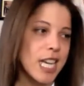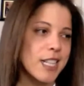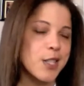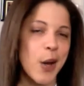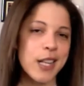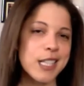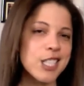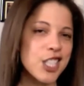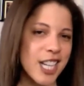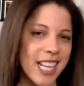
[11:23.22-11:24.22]
So I
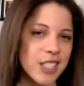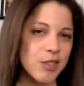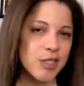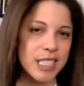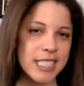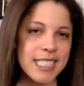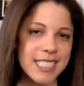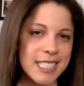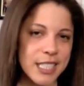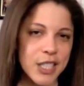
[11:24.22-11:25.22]
suggest really
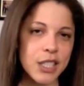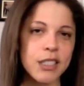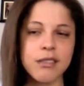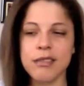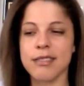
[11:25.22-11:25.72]
consider,